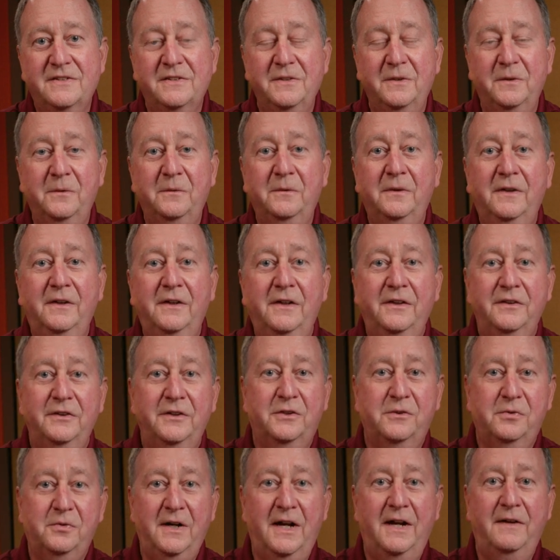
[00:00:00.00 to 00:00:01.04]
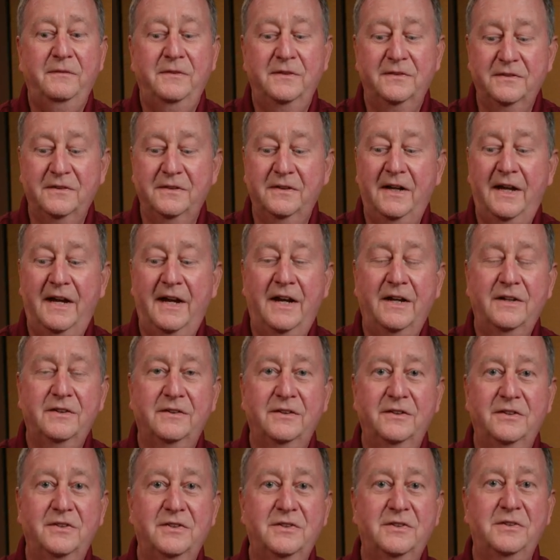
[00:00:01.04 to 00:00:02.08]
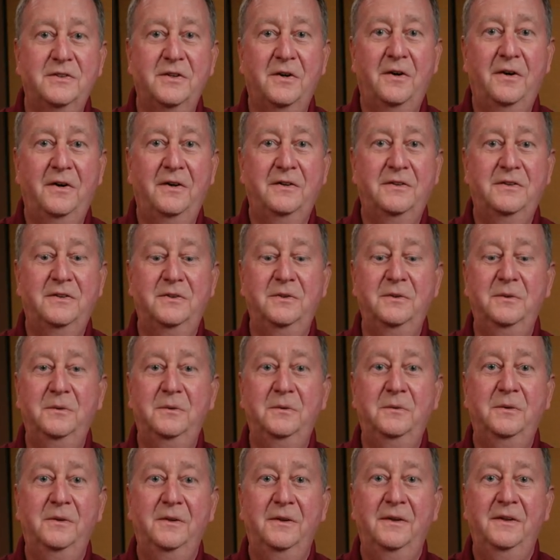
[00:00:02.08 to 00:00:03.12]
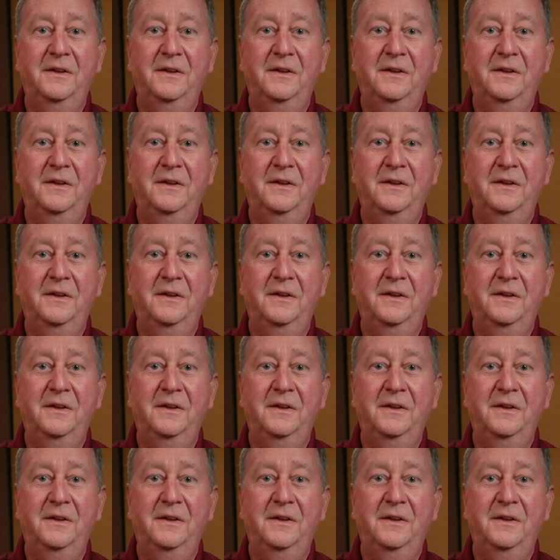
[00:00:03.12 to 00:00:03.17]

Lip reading: So the craft is going to actually start to